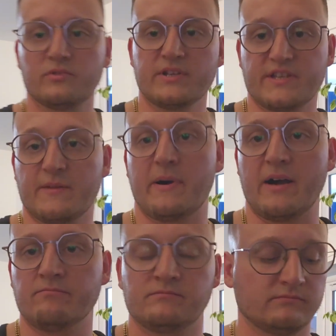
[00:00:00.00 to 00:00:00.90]
it's in the
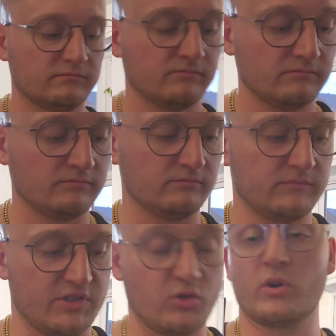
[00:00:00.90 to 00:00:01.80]
pan,
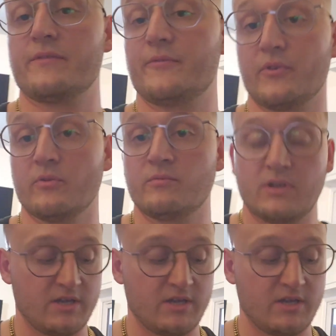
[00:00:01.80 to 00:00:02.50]
it's cooking through.